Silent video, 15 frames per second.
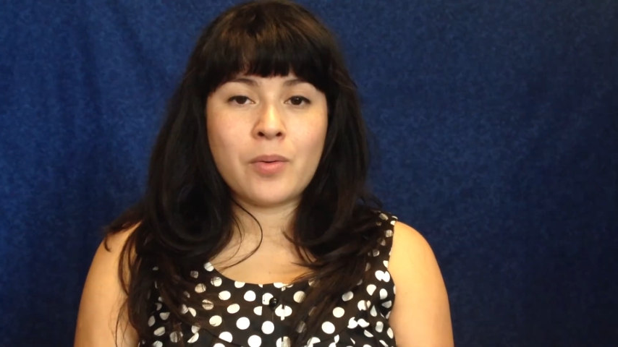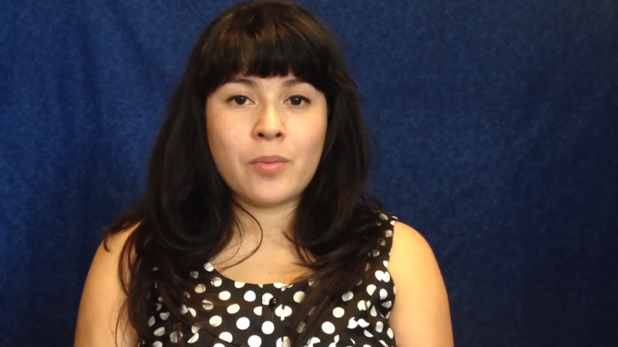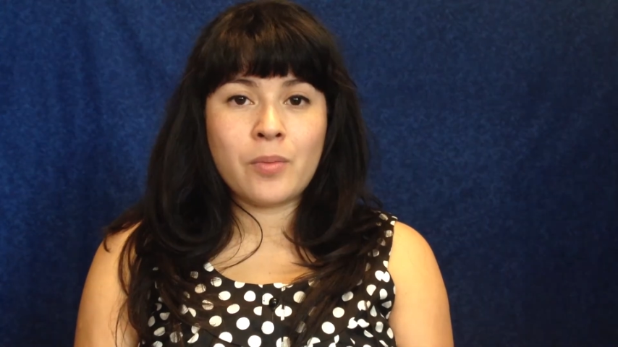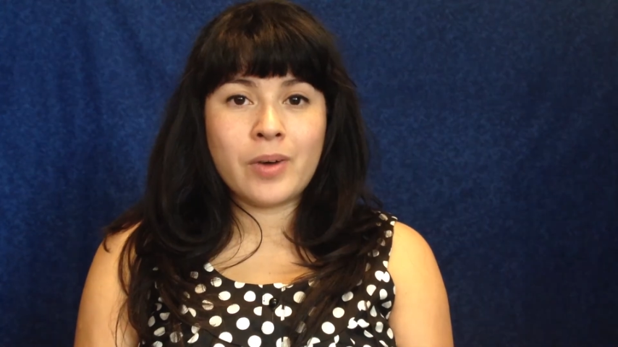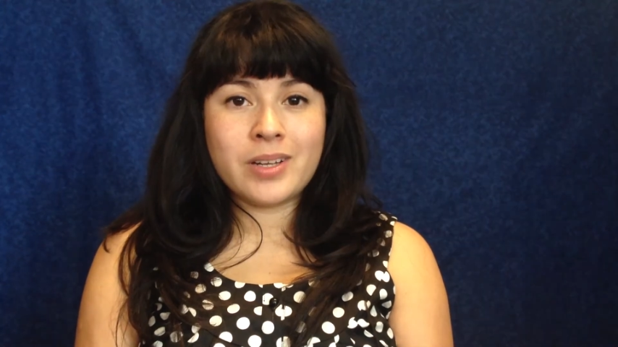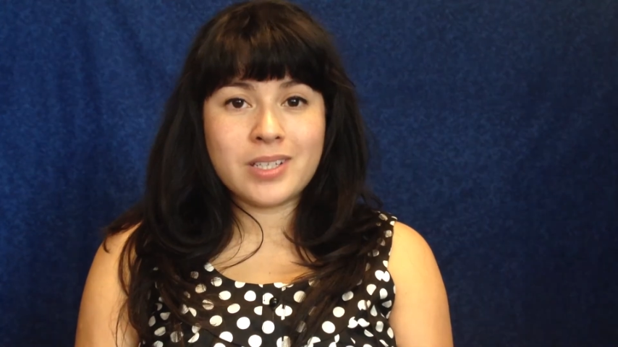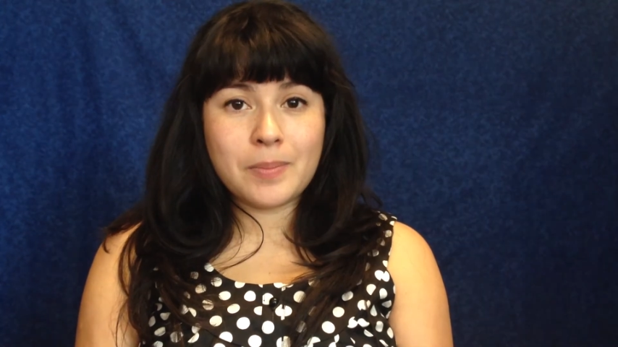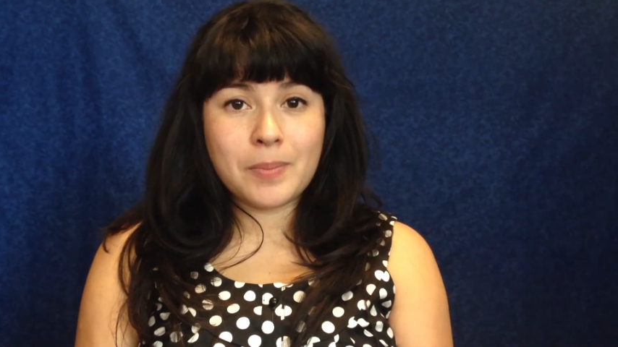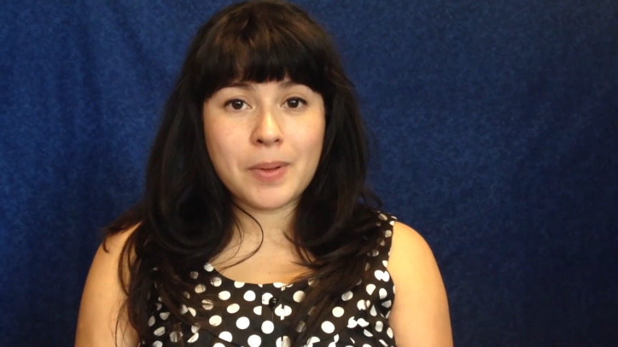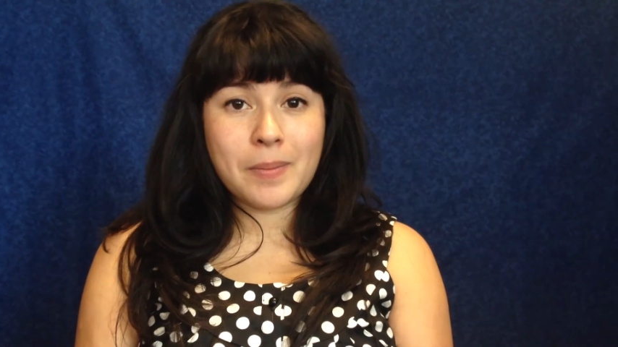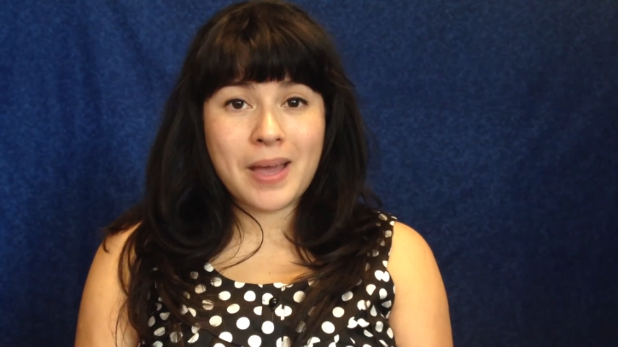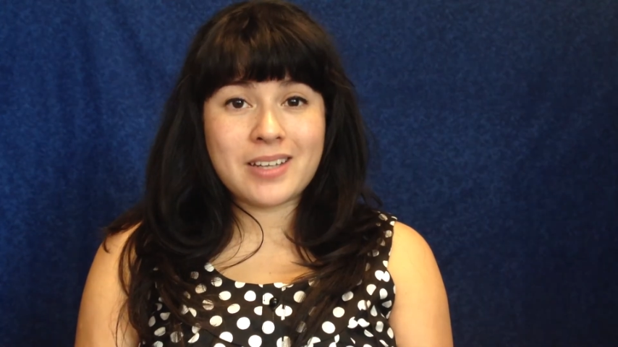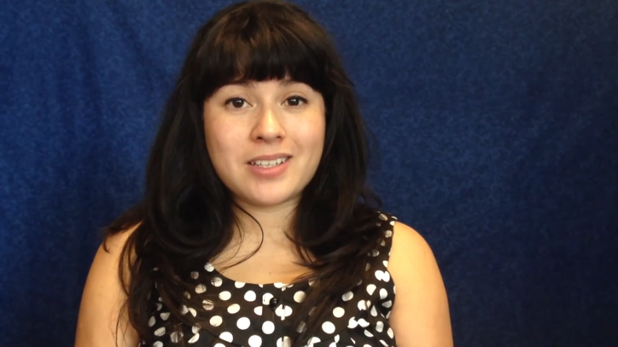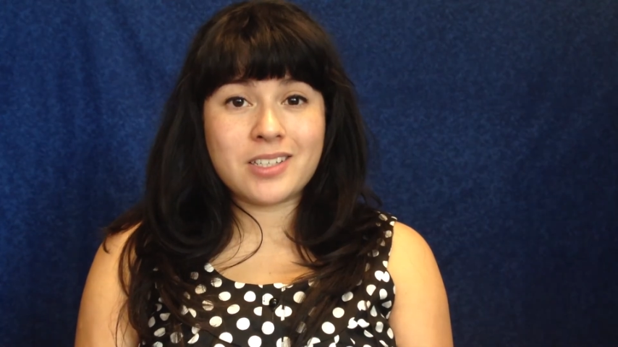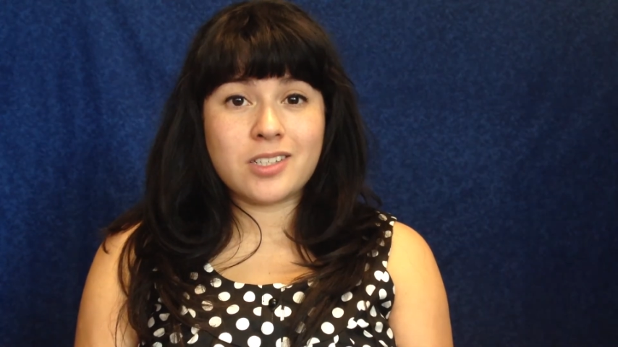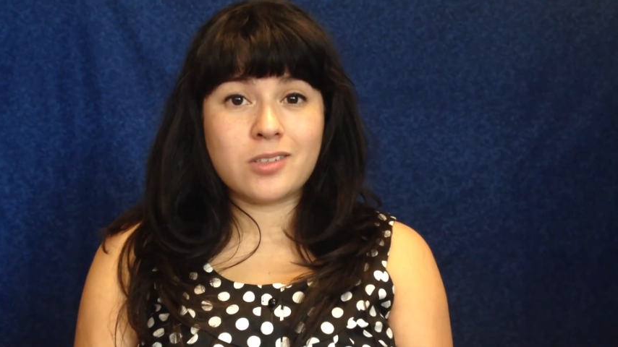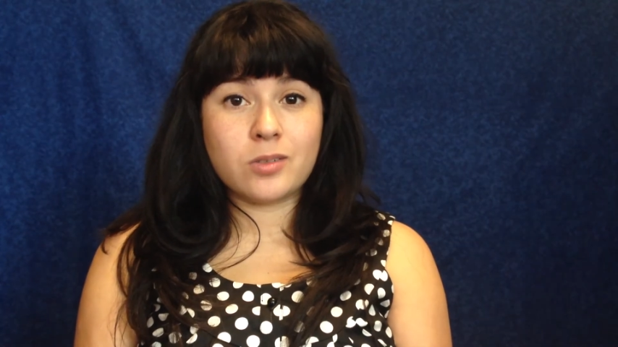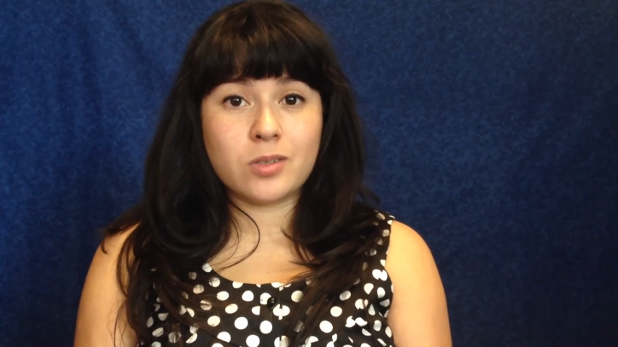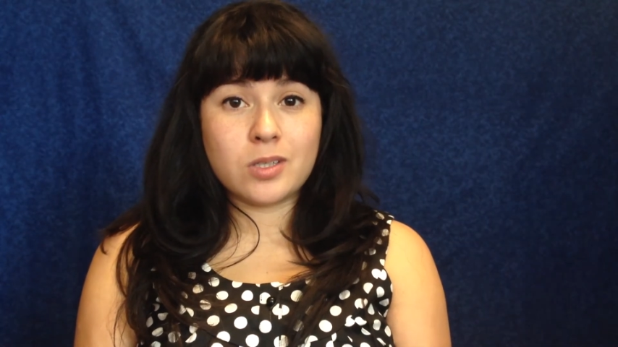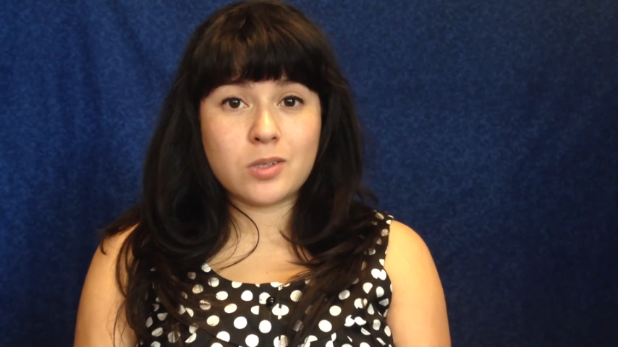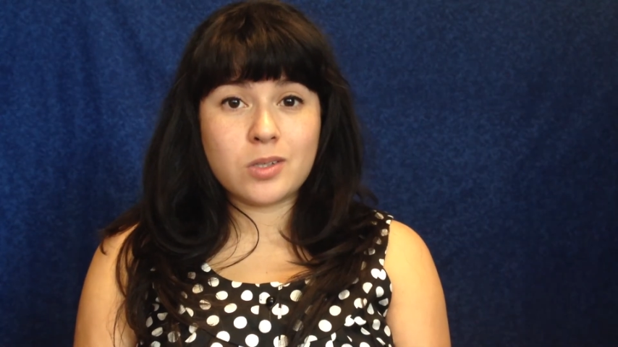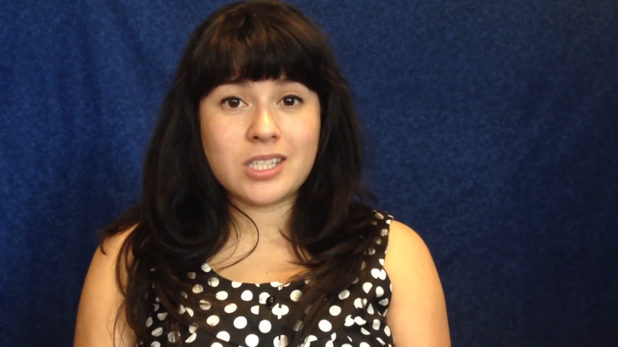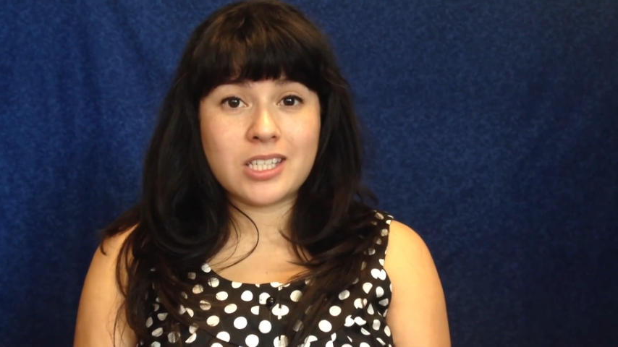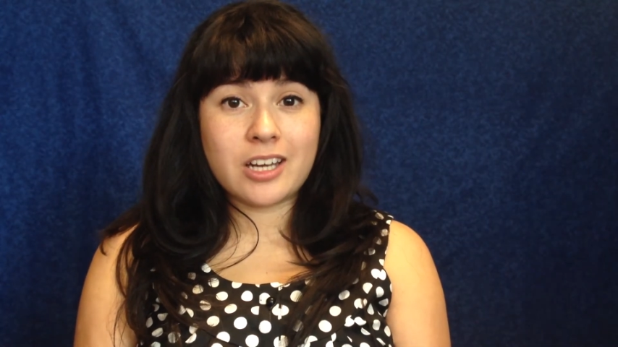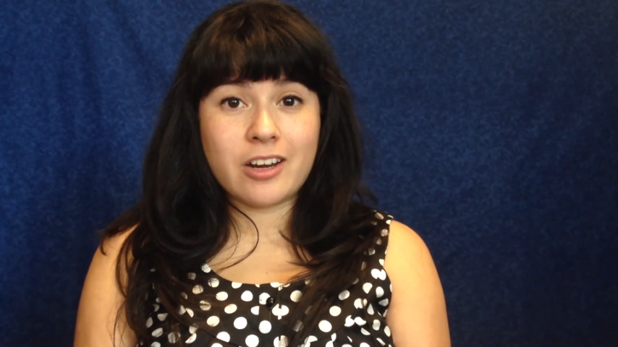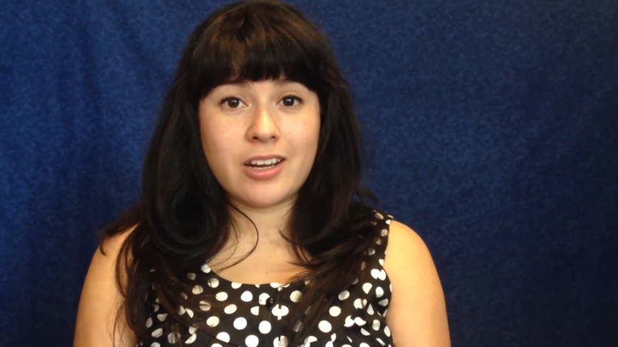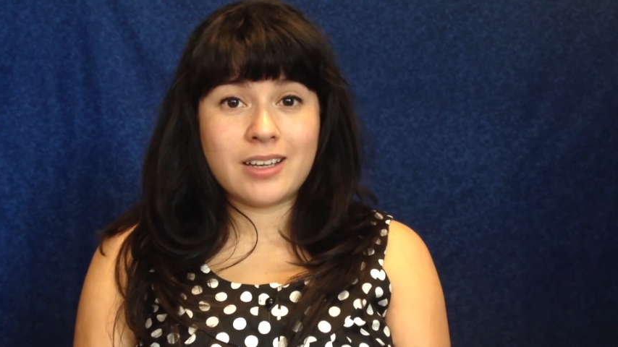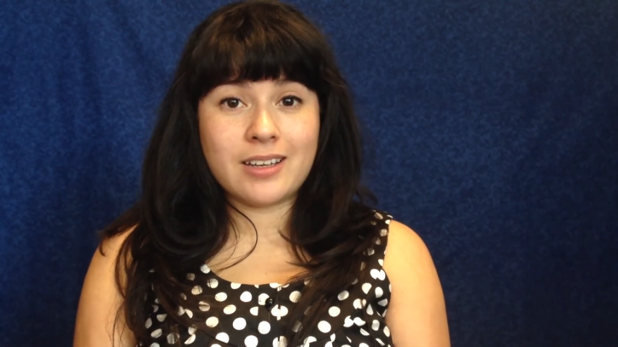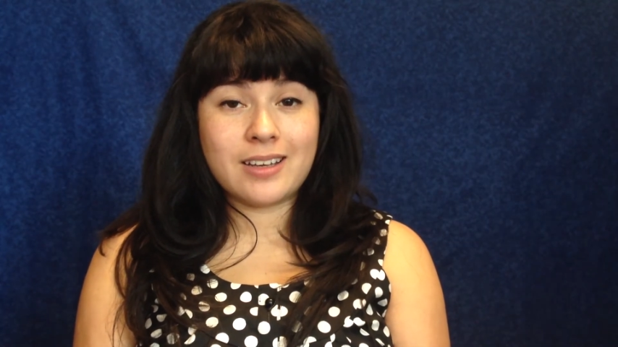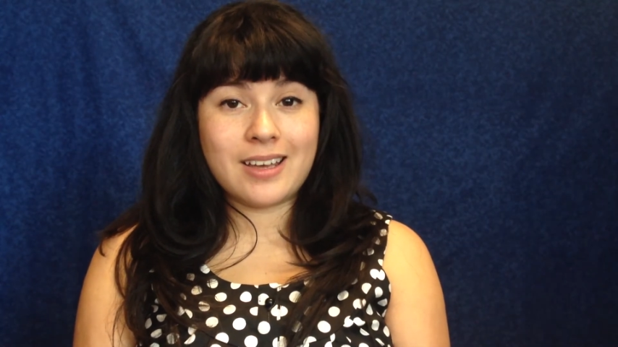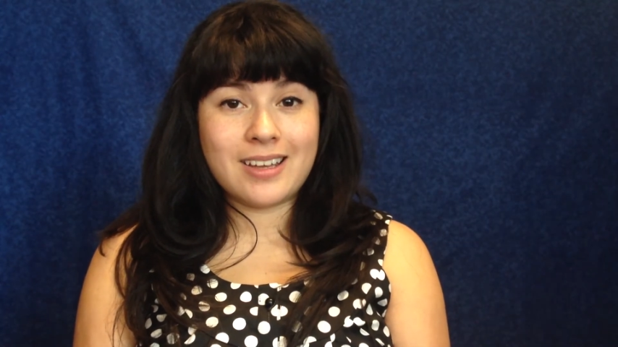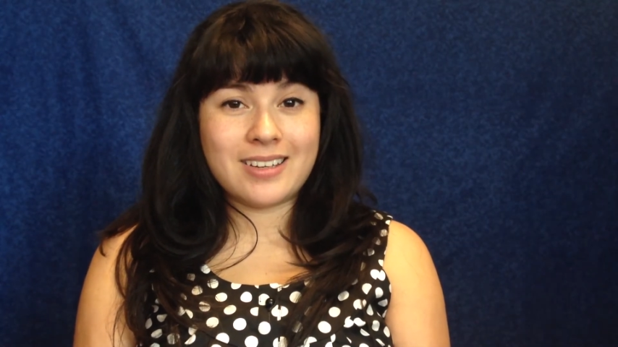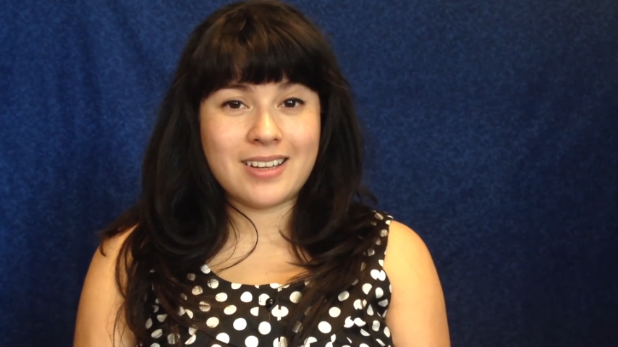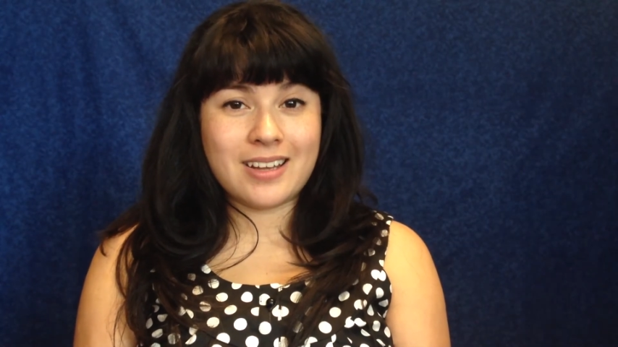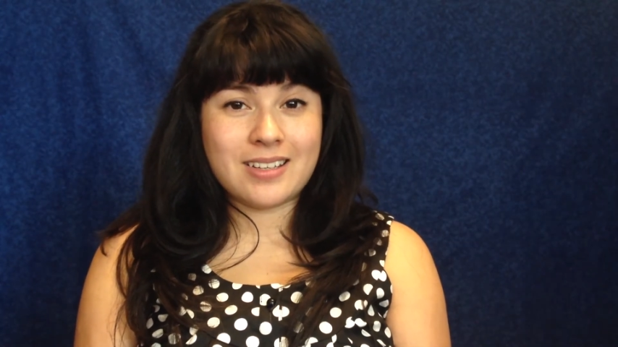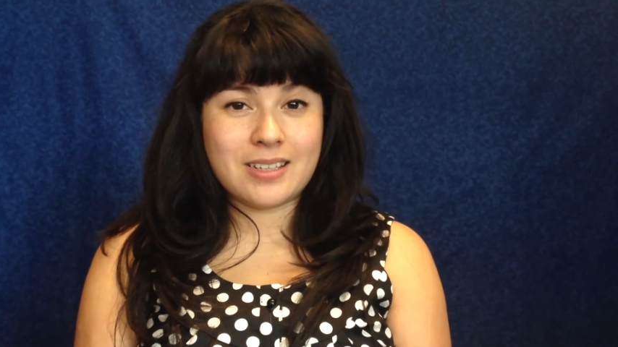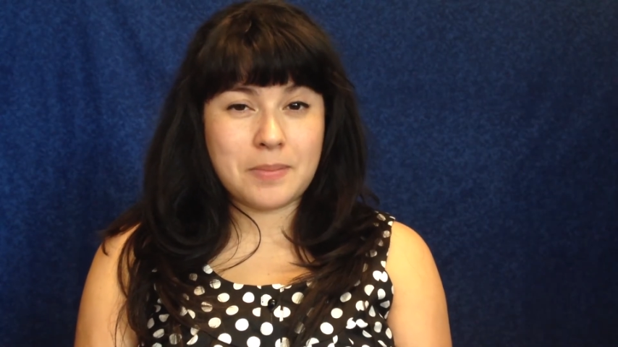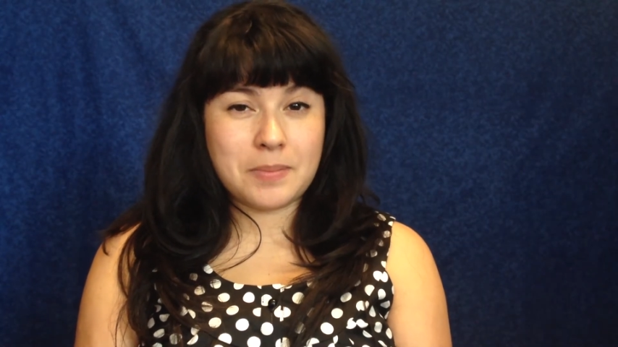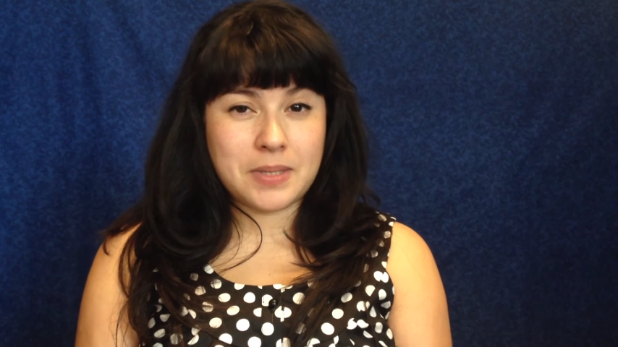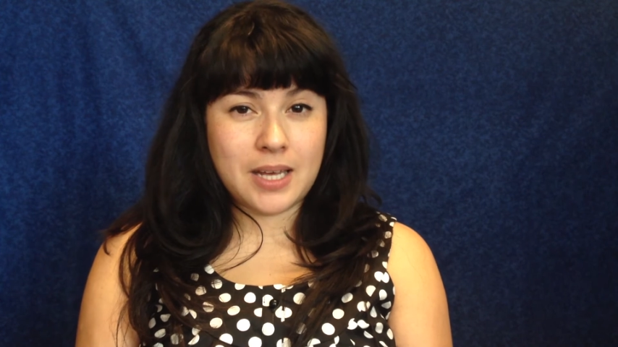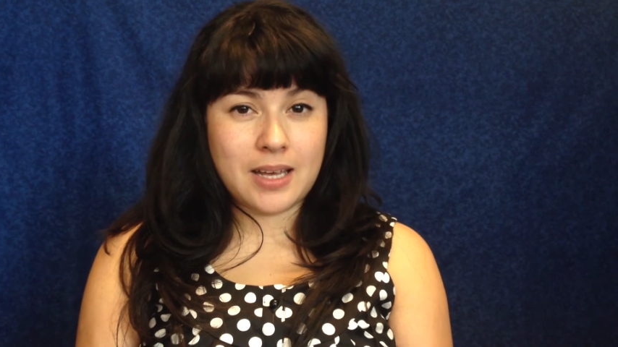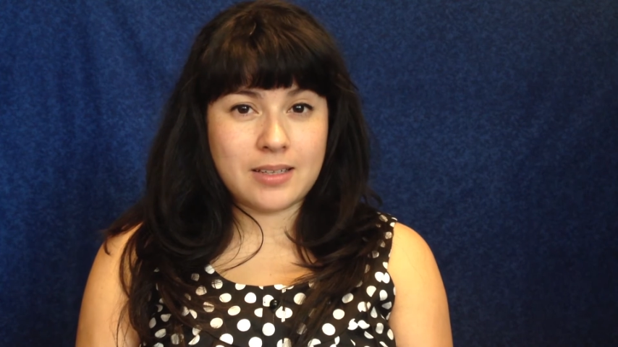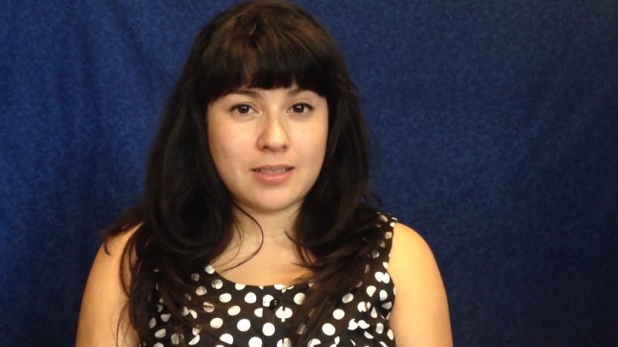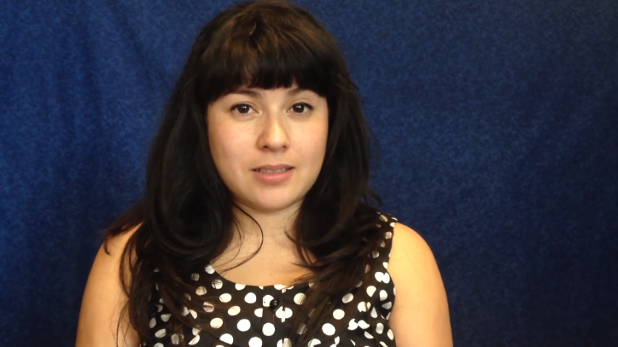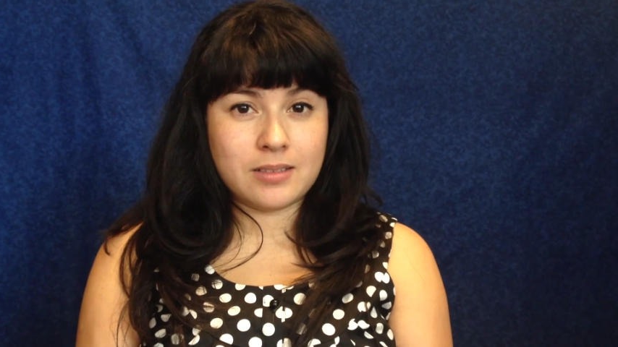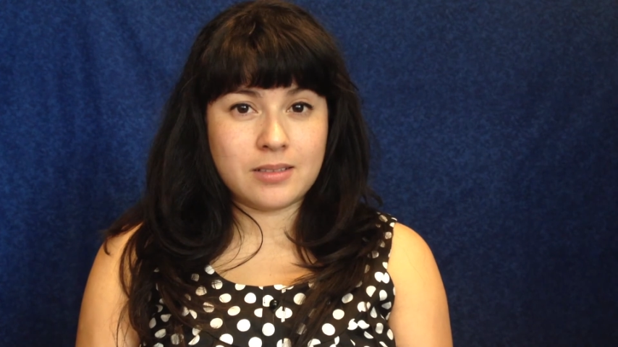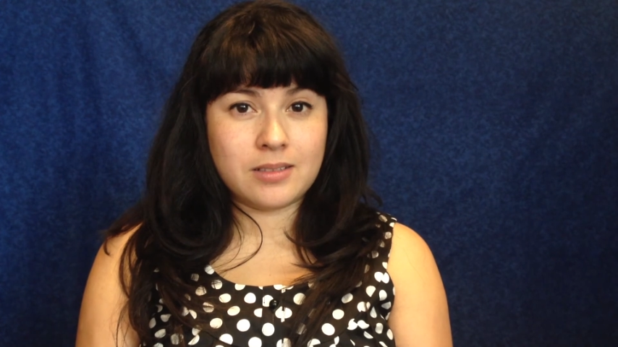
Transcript: One diplomat disagrees with Sarek and ends up dead.